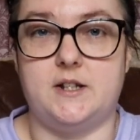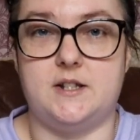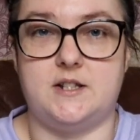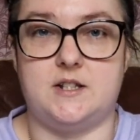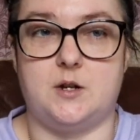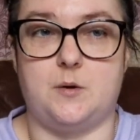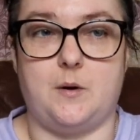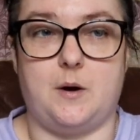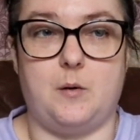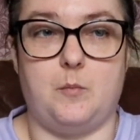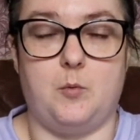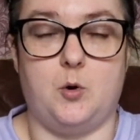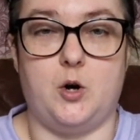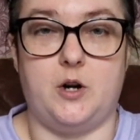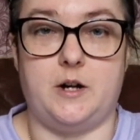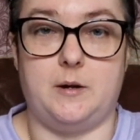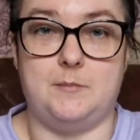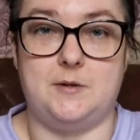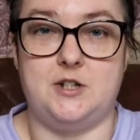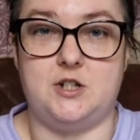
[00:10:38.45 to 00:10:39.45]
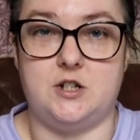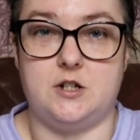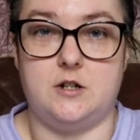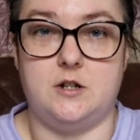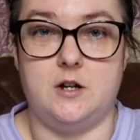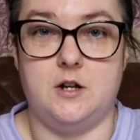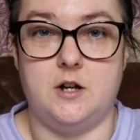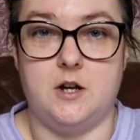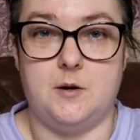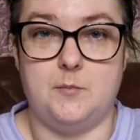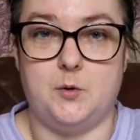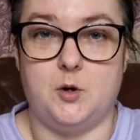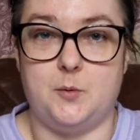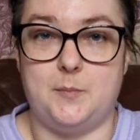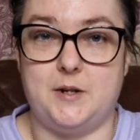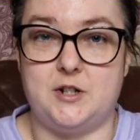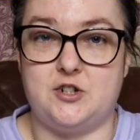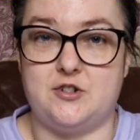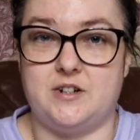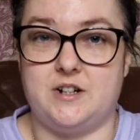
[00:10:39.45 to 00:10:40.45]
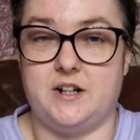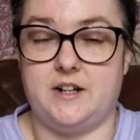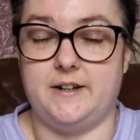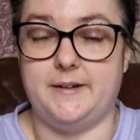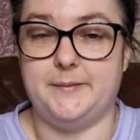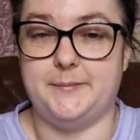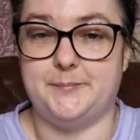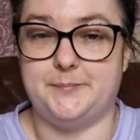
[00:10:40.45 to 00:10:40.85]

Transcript: so I will put an image, put a picture in here.